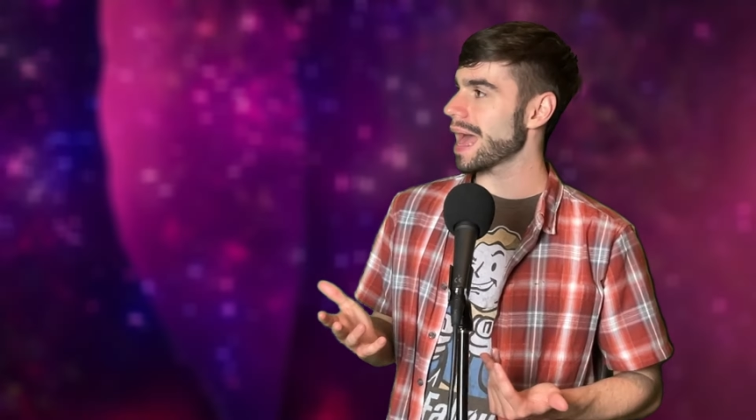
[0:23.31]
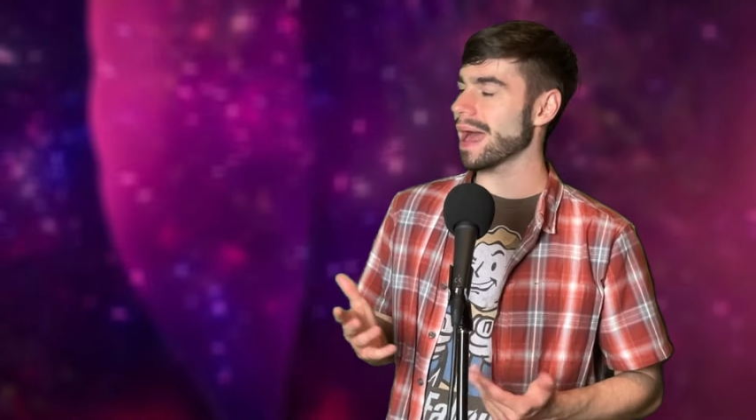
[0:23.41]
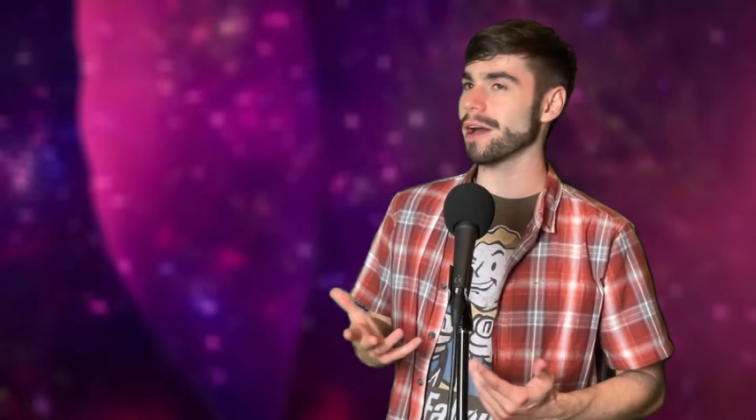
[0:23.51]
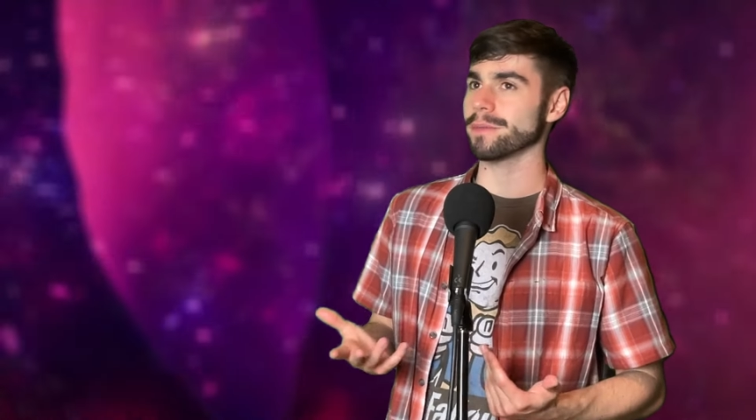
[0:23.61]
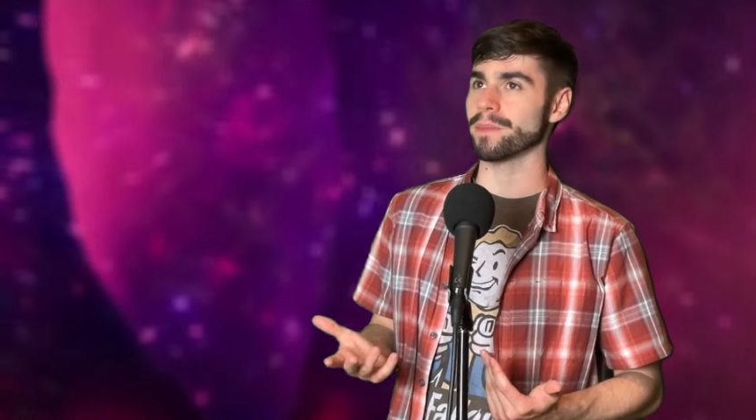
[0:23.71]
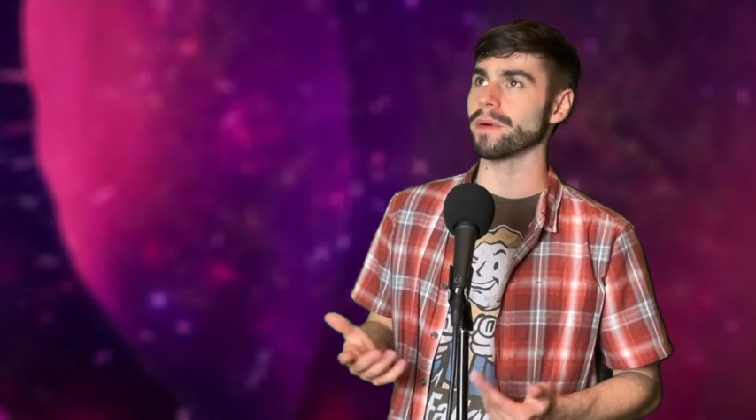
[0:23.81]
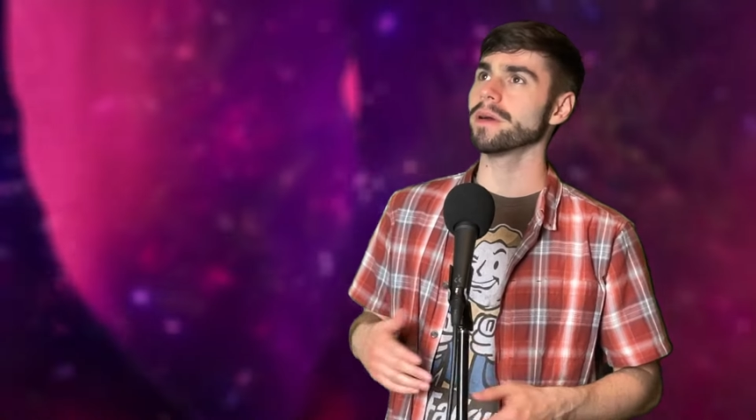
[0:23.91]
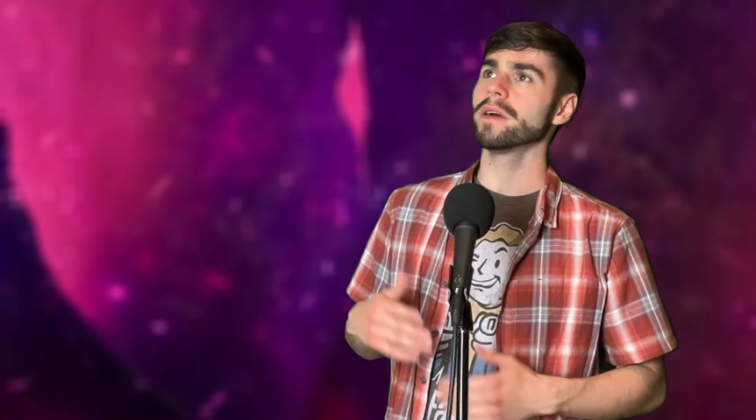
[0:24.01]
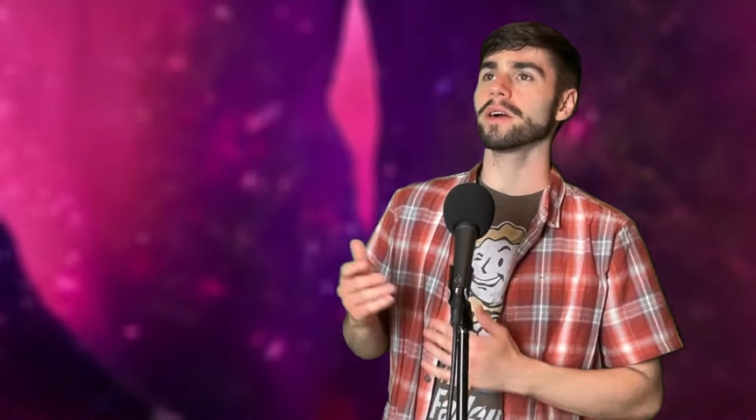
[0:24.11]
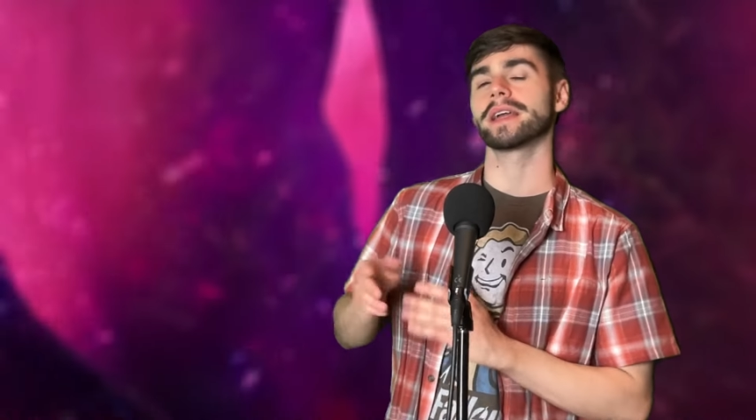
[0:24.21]
how to put,
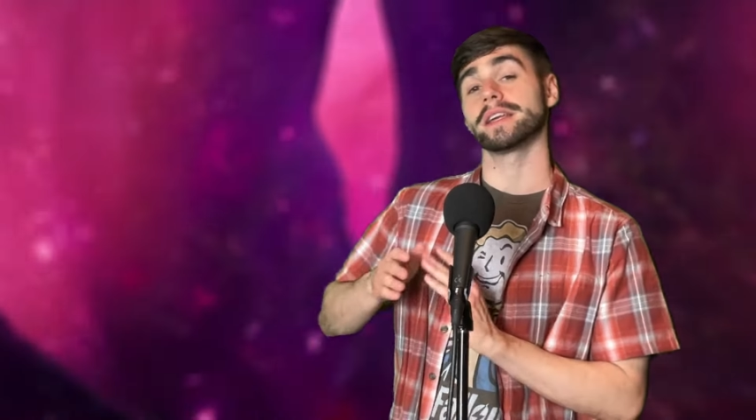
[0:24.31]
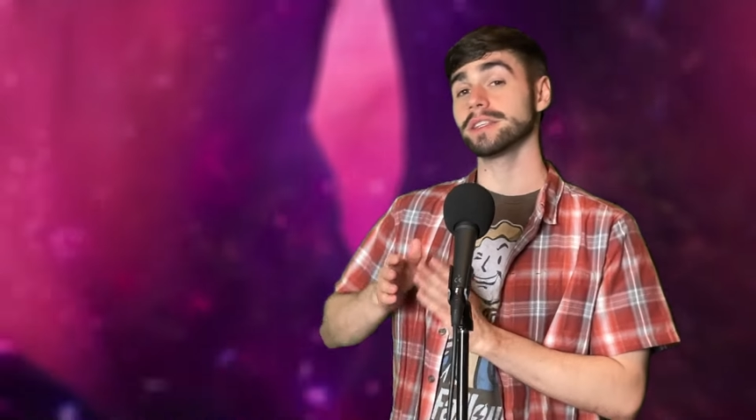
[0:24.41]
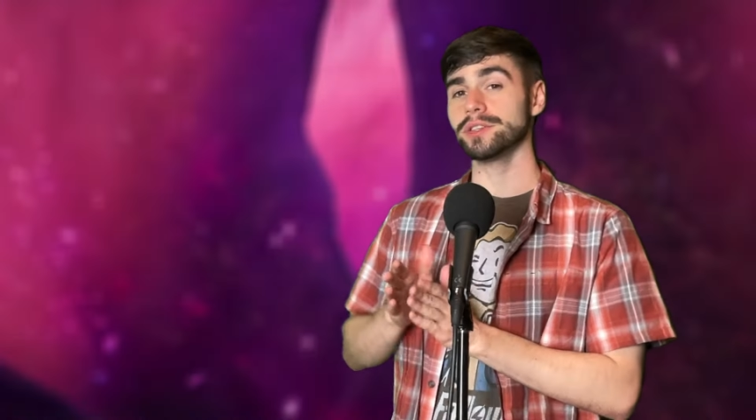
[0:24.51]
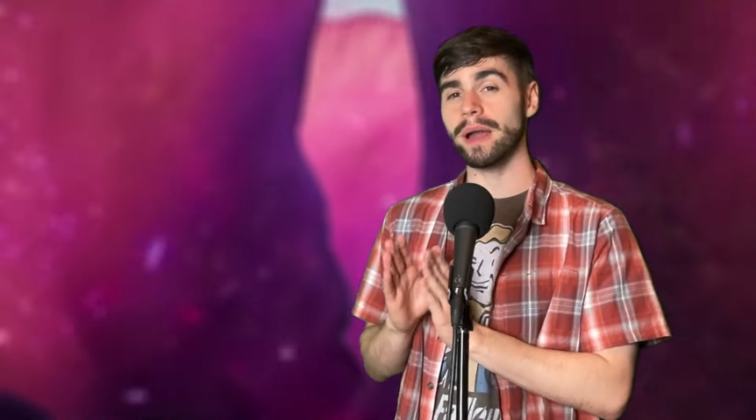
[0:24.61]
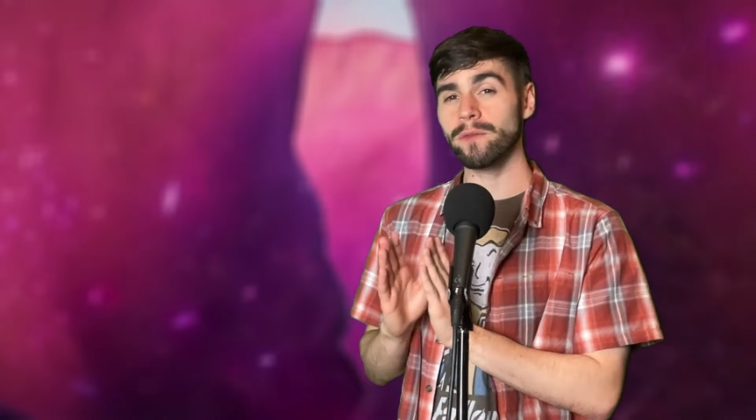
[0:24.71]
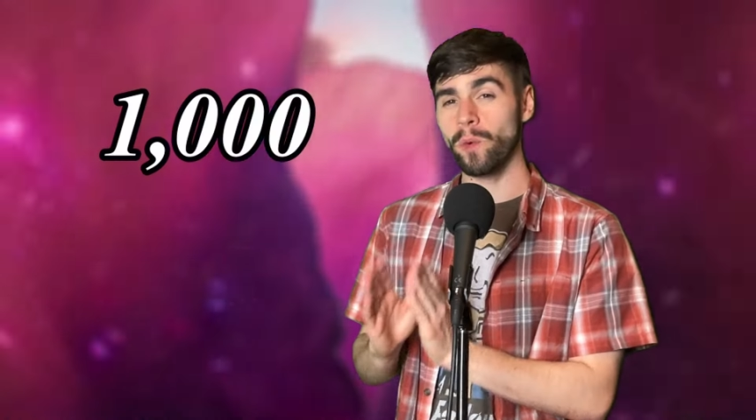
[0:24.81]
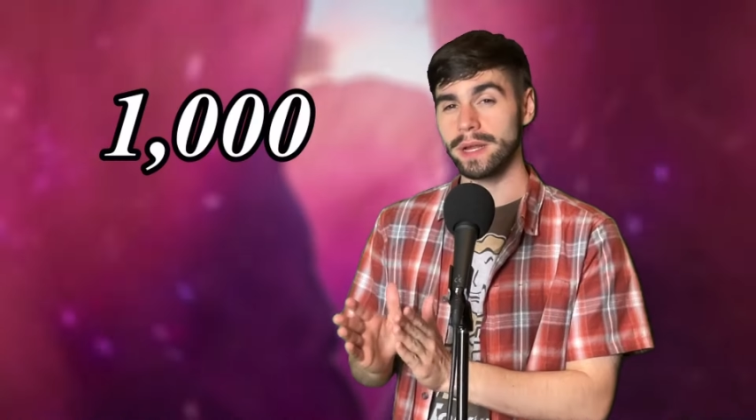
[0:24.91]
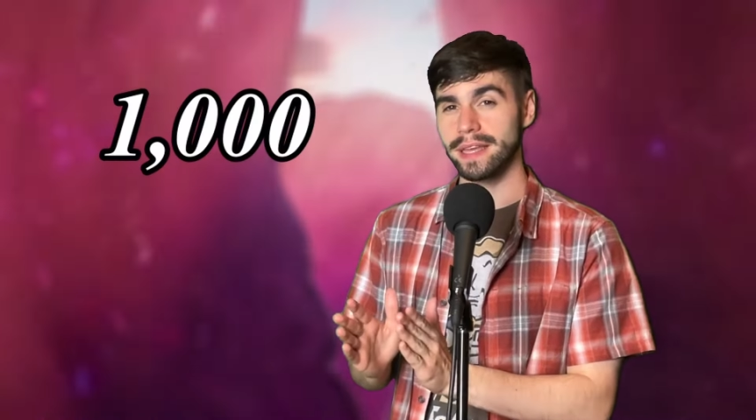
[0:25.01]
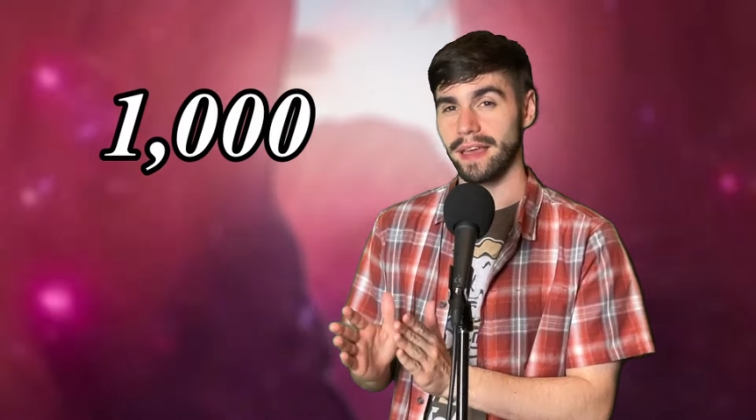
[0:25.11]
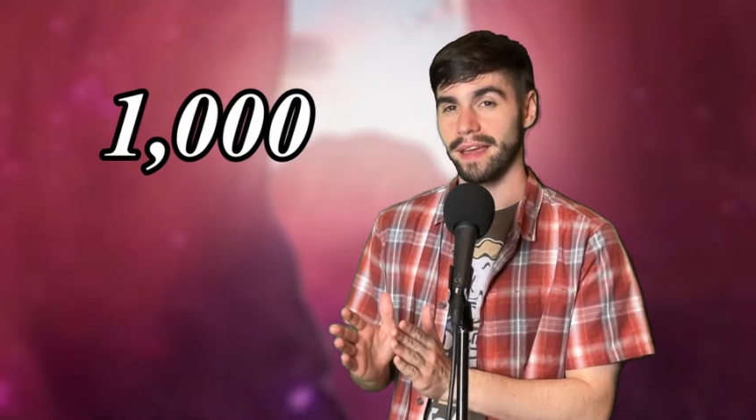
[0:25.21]
okay, cause you have
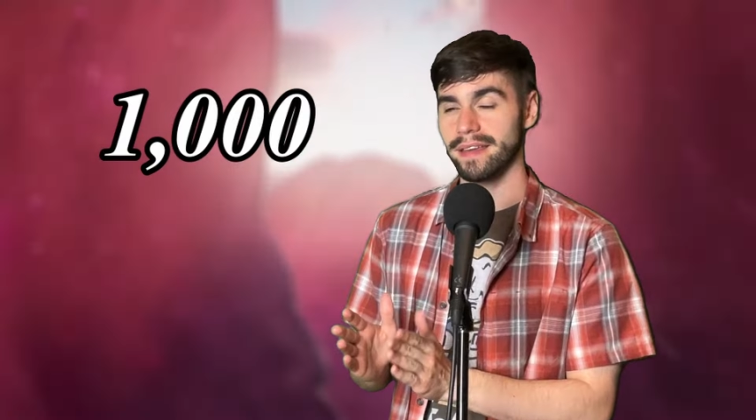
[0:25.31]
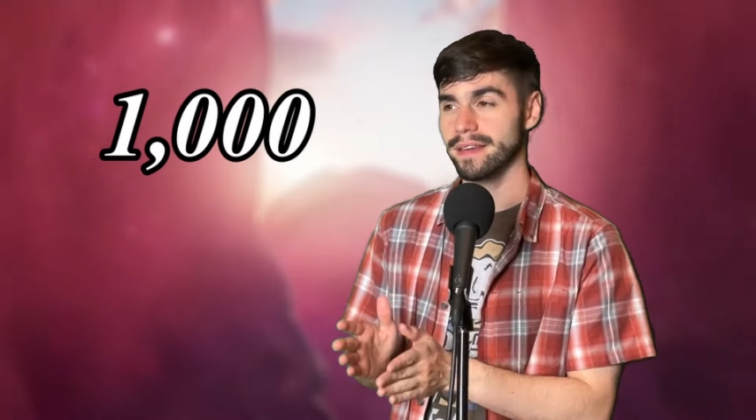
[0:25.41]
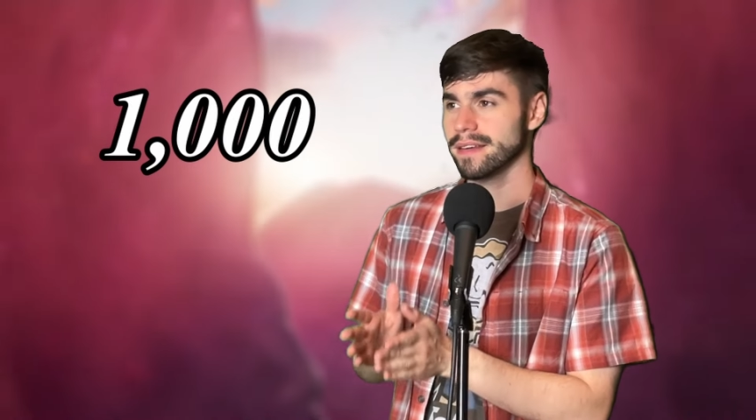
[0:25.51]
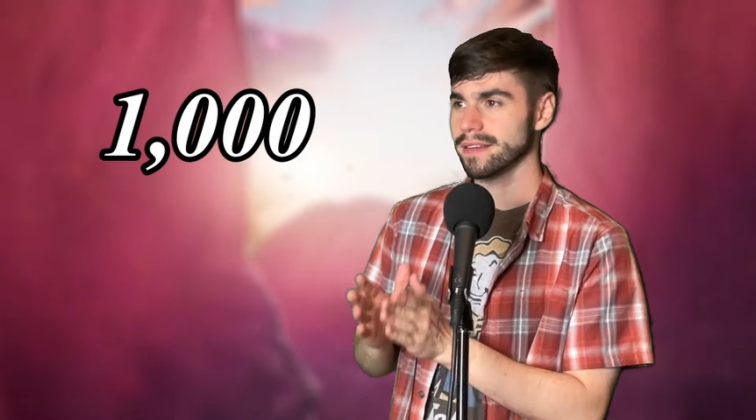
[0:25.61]
one K,